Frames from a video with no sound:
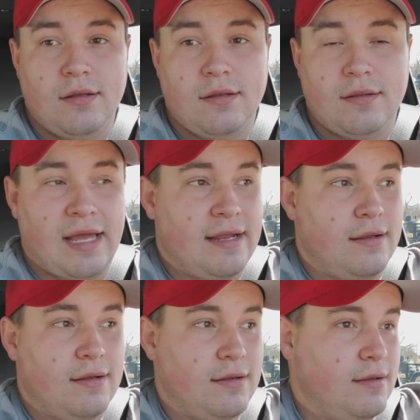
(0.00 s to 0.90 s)
Like,
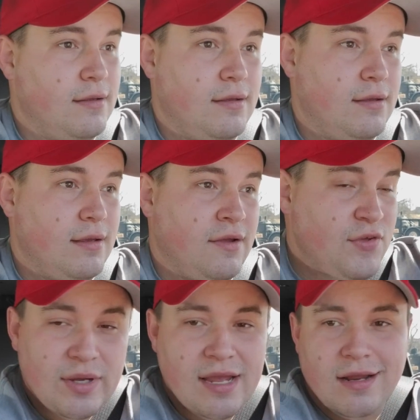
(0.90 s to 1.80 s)
if
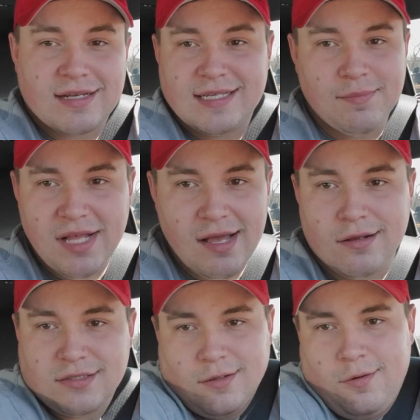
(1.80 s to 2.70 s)
you can't accept that,
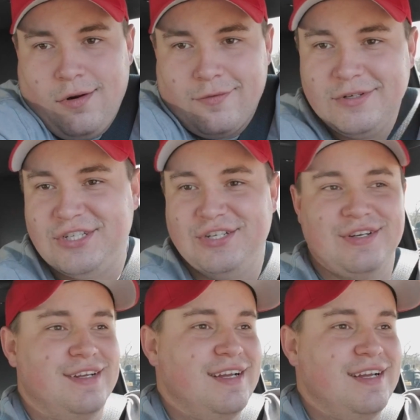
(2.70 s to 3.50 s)
there's something wrong with you.